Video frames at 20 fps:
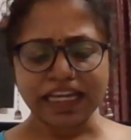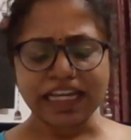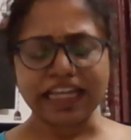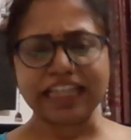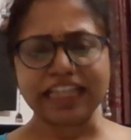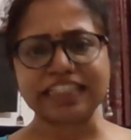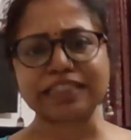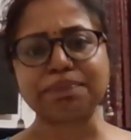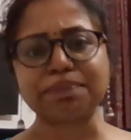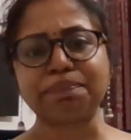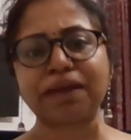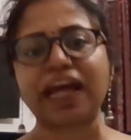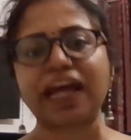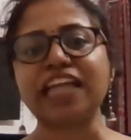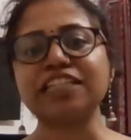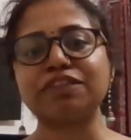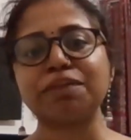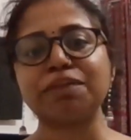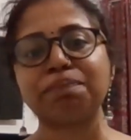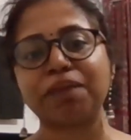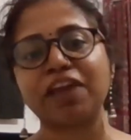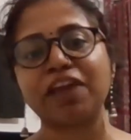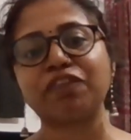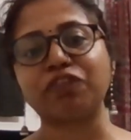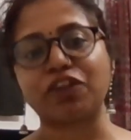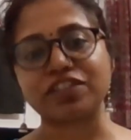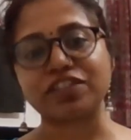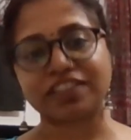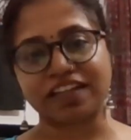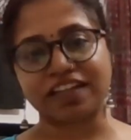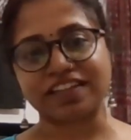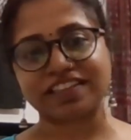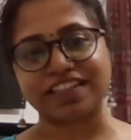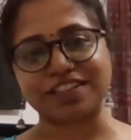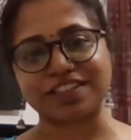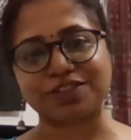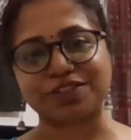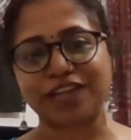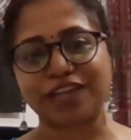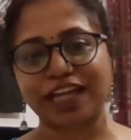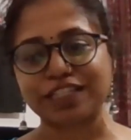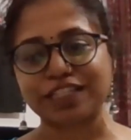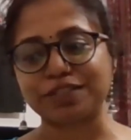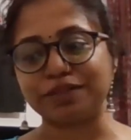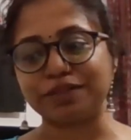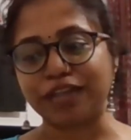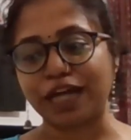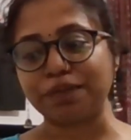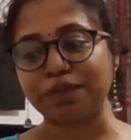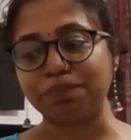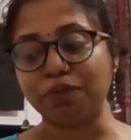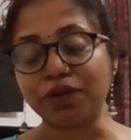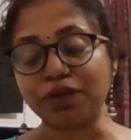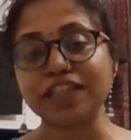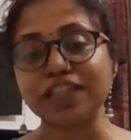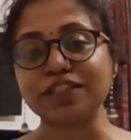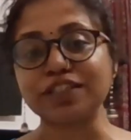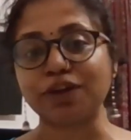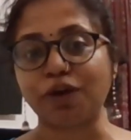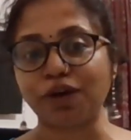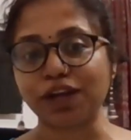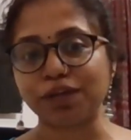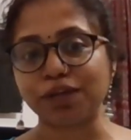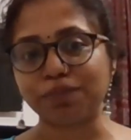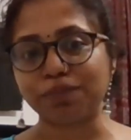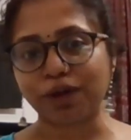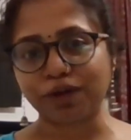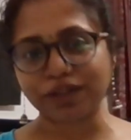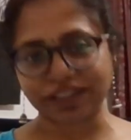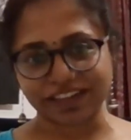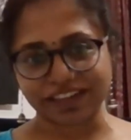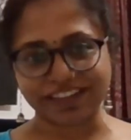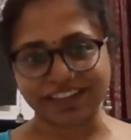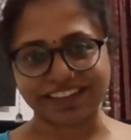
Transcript: It's a price we pay for success. So that book is all about